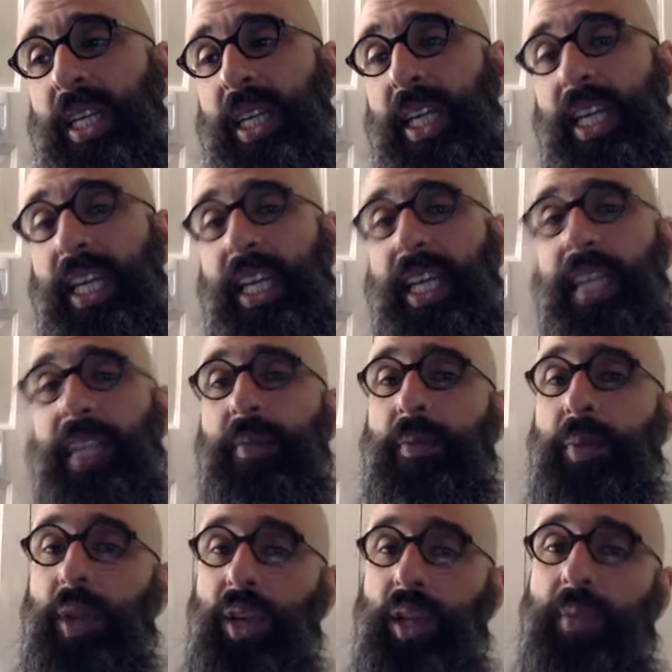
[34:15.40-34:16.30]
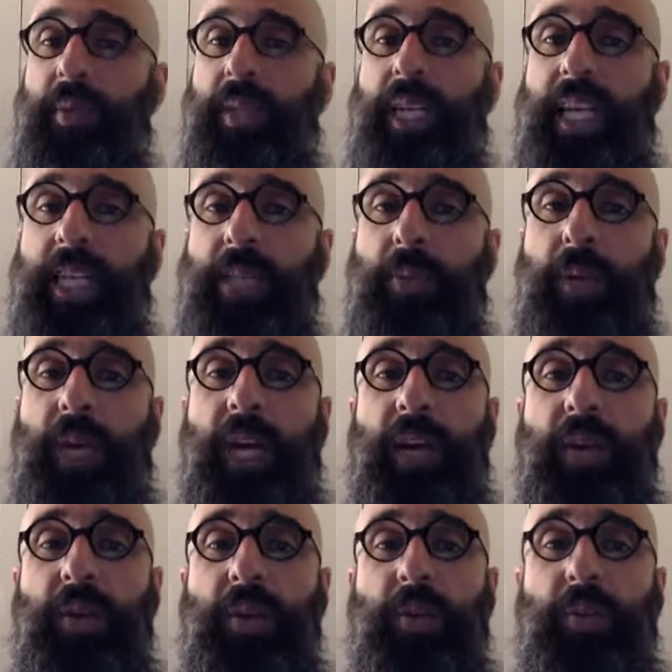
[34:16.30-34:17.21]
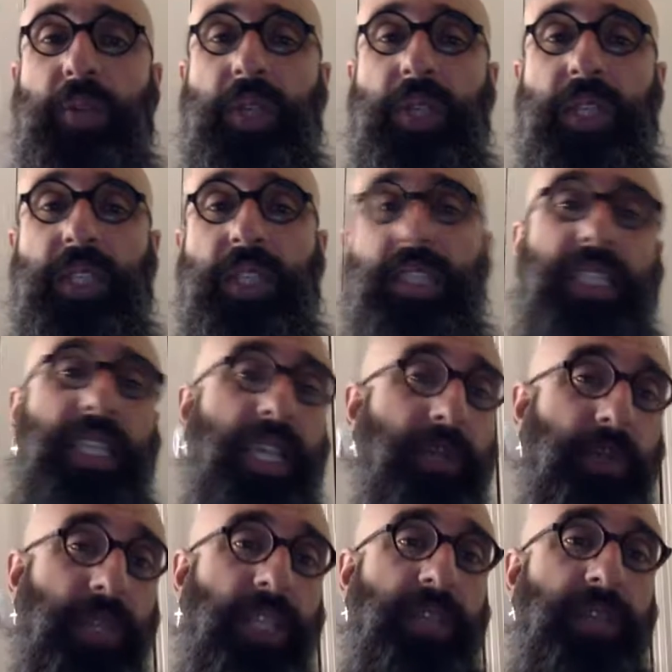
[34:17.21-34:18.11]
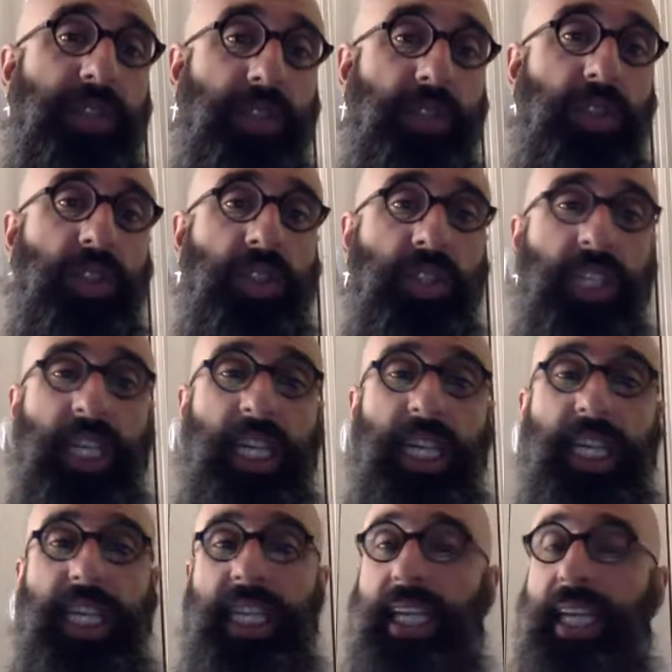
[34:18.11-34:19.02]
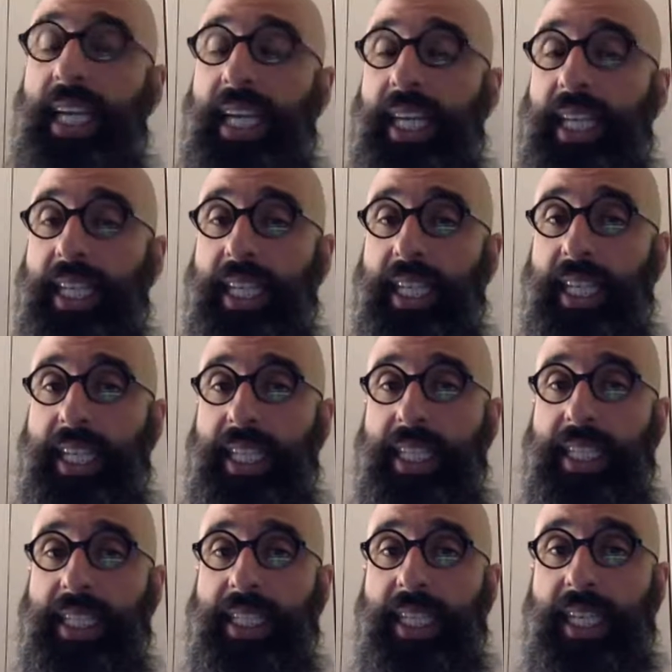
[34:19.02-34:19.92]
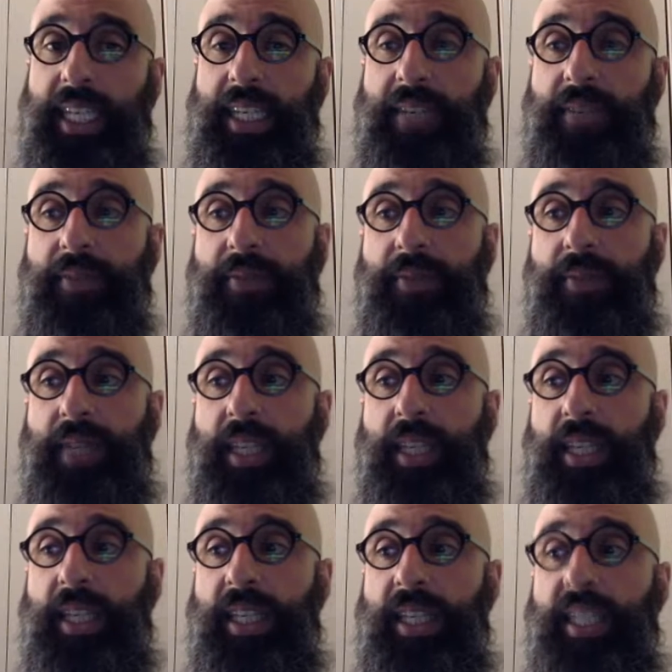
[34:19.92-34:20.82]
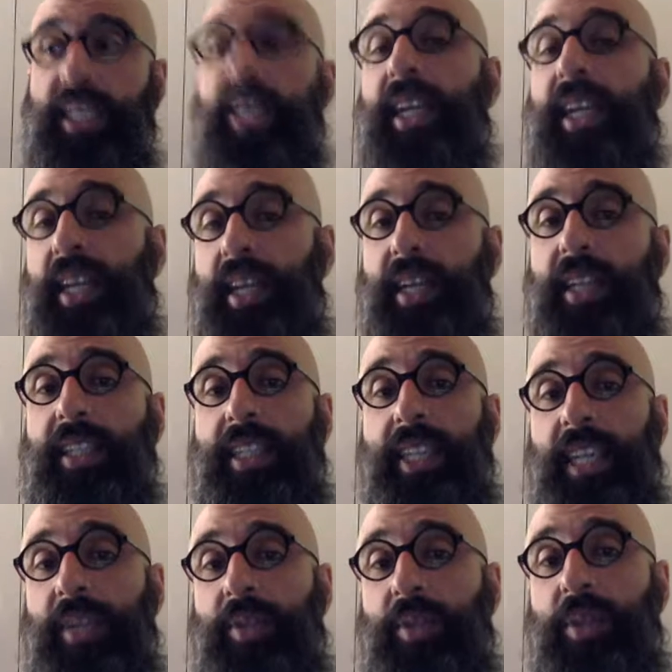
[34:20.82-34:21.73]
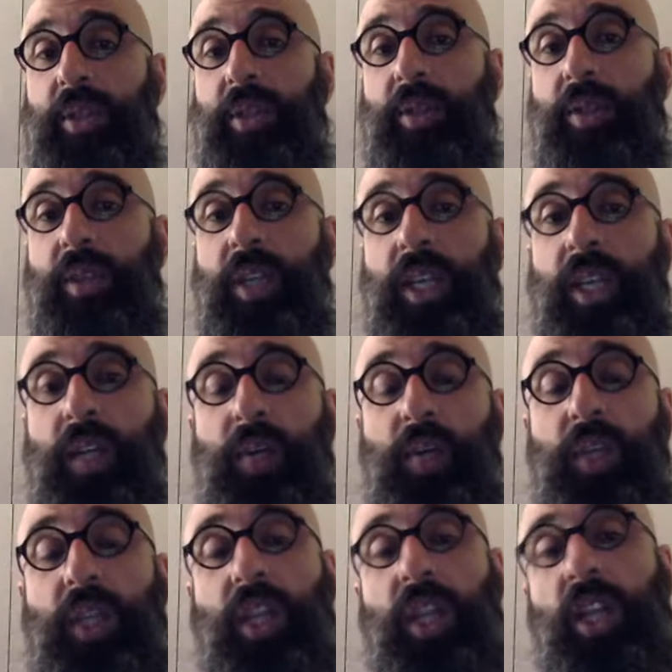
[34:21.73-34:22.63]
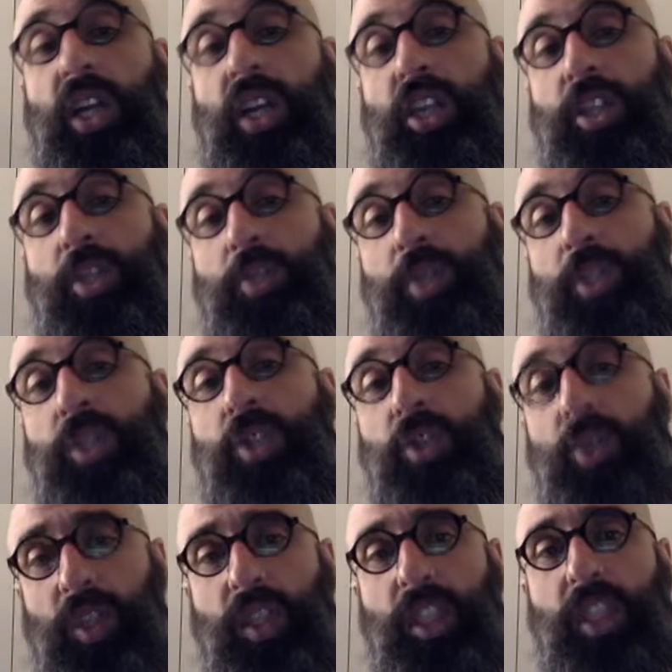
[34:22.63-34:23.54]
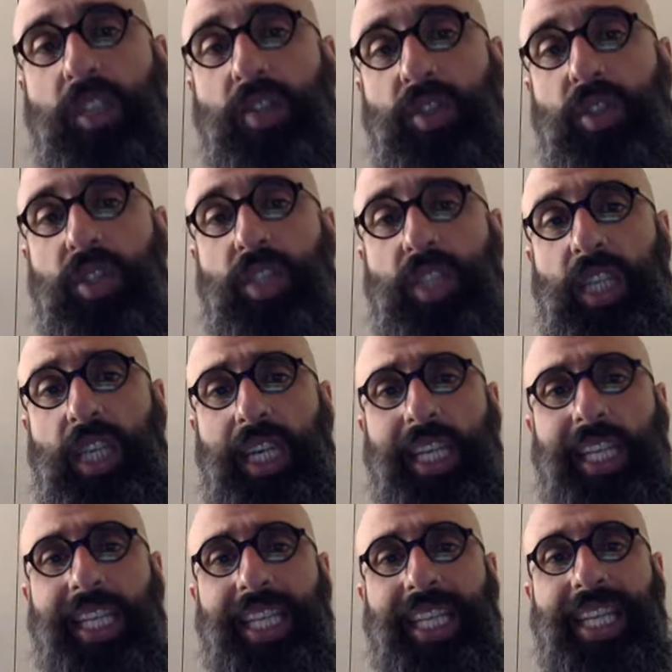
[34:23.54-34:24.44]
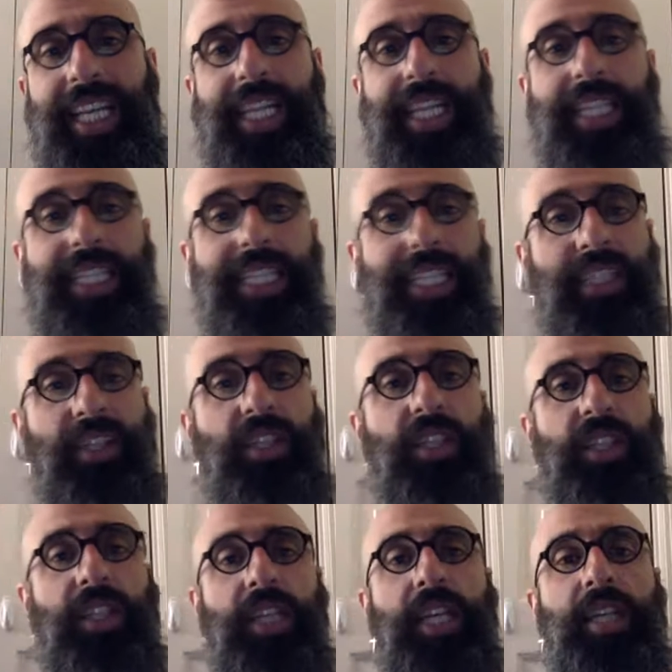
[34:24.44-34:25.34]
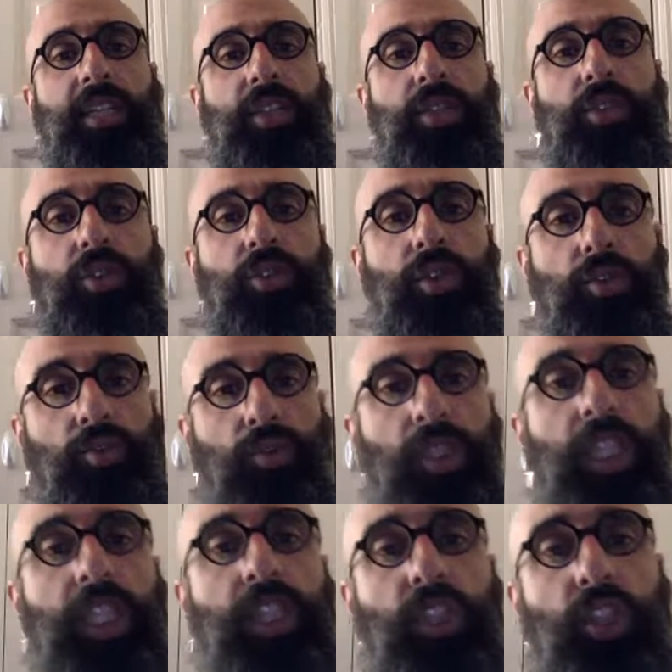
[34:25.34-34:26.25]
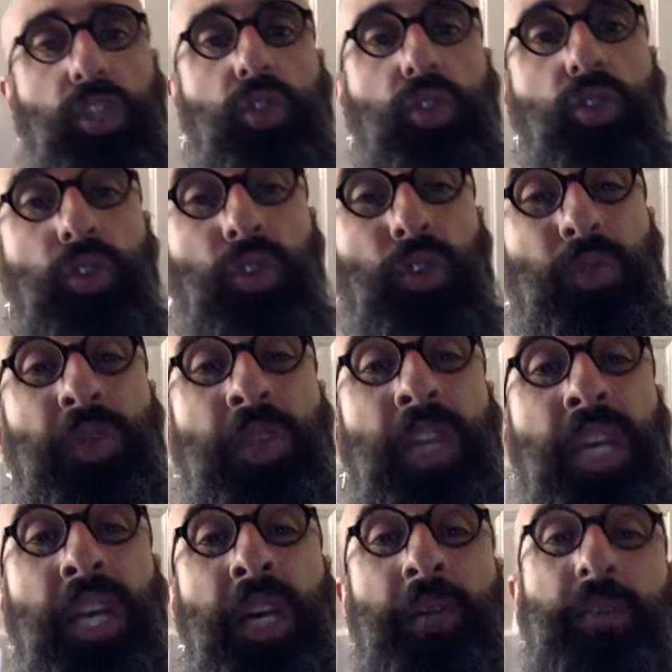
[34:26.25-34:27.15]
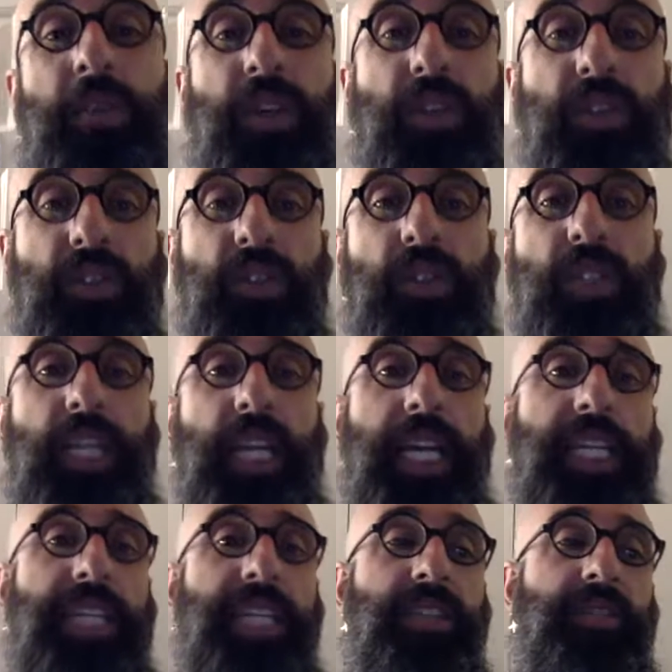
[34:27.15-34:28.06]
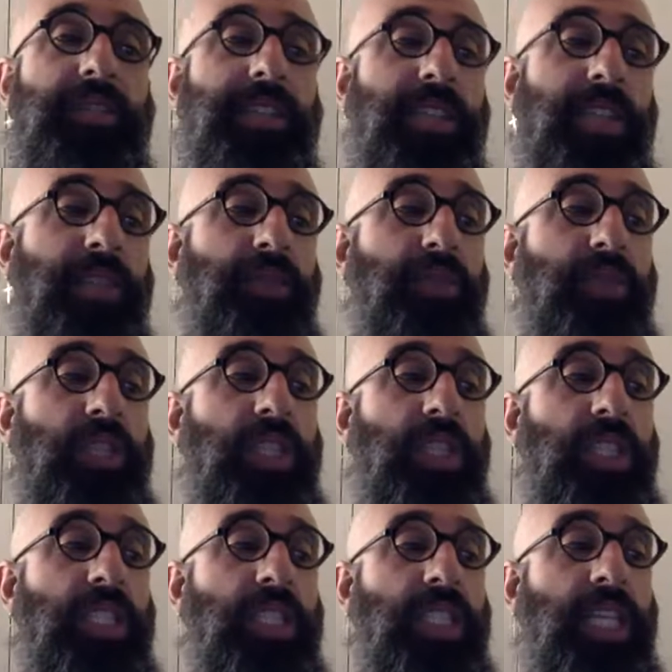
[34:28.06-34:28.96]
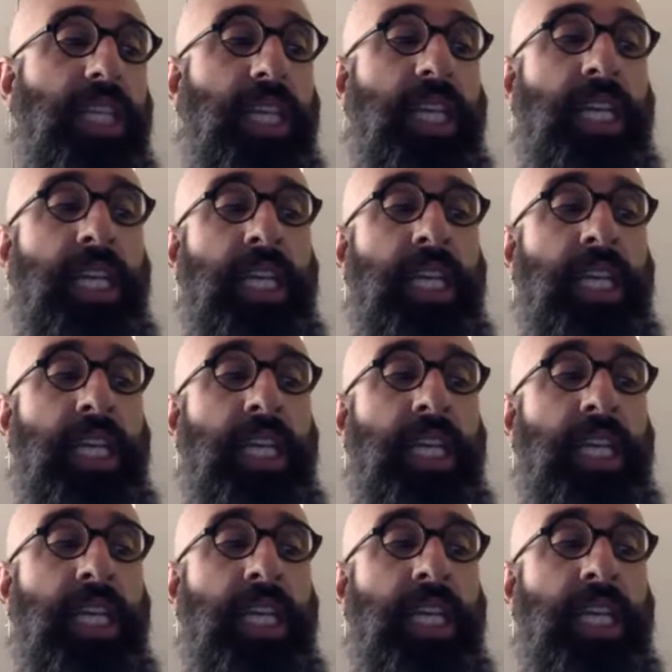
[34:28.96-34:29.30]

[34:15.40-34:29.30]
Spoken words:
again, the parliament has power with segment of a society, and it is kind of not in contact with the large majority of society that is still connected to the religious groups. But also the idea of suffrage is like